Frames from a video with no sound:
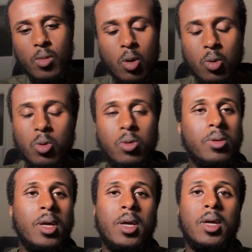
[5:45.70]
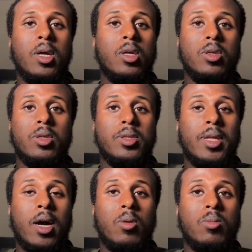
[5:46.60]
Cool.
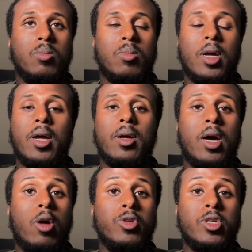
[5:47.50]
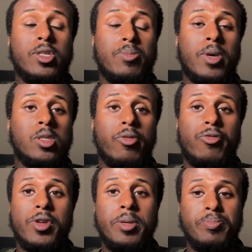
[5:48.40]
Now, I already presented my top
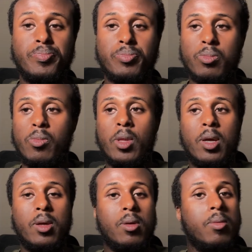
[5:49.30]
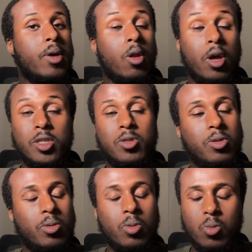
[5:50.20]
three. My last two.
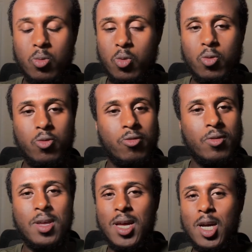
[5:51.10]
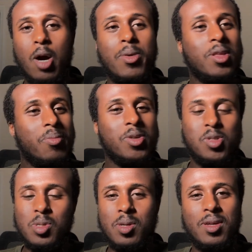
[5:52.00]
Ooh. Coming number
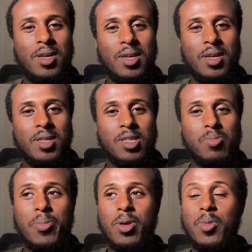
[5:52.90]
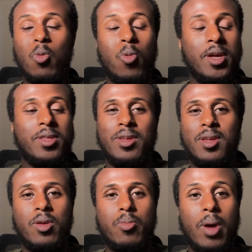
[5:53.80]
two. This might be a bit weird,
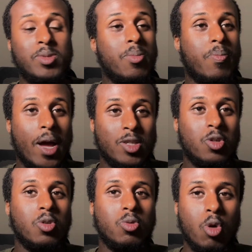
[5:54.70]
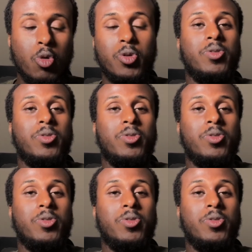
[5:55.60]
but I'm saying Patrick Dogu.